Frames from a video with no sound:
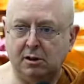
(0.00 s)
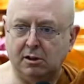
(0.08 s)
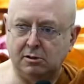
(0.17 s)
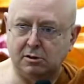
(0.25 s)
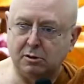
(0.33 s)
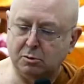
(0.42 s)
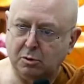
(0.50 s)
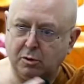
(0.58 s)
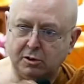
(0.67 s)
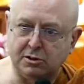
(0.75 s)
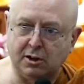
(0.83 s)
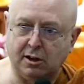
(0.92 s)
and to do all
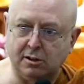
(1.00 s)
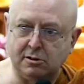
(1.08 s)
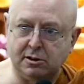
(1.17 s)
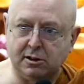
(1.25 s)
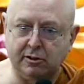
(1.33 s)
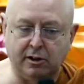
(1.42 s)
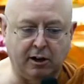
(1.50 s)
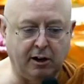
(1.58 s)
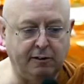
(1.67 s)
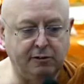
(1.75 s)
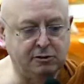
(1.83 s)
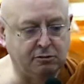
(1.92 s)
the chanting and the
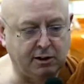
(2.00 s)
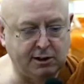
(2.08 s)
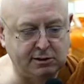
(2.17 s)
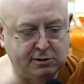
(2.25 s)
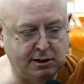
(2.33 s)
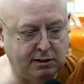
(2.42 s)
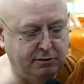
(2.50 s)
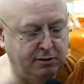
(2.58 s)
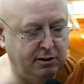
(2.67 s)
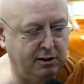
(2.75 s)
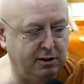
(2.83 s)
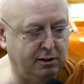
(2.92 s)
last rites and
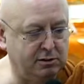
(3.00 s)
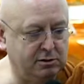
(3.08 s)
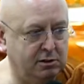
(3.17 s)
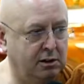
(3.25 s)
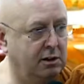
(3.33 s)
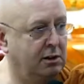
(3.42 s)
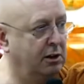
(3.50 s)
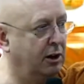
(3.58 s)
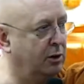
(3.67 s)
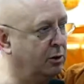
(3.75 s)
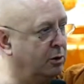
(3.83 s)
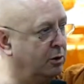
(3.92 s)
everything else,
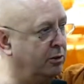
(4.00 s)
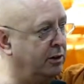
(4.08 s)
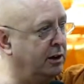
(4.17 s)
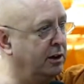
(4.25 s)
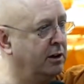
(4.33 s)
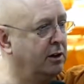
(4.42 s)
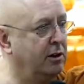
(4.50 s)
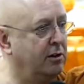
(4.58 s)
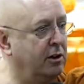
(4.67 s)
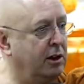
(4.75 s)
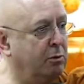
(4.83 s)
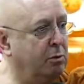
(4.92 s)
and all the
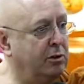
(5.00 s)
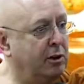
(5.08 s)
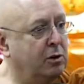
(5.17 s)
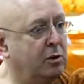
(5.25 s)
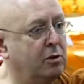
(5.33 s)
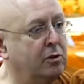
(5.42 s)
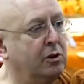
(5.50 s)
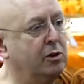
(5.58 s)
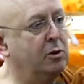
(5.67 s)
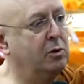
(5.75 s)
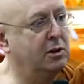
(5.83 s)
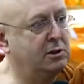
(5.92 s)
what they call the
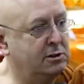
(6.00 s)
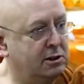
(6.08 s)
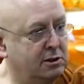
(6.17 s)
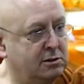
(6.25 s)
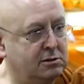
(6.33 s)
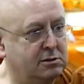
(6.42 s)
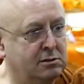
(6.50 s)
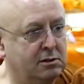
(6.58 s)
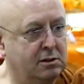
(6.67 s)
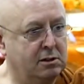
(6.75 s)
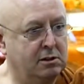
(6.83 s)
eulogies.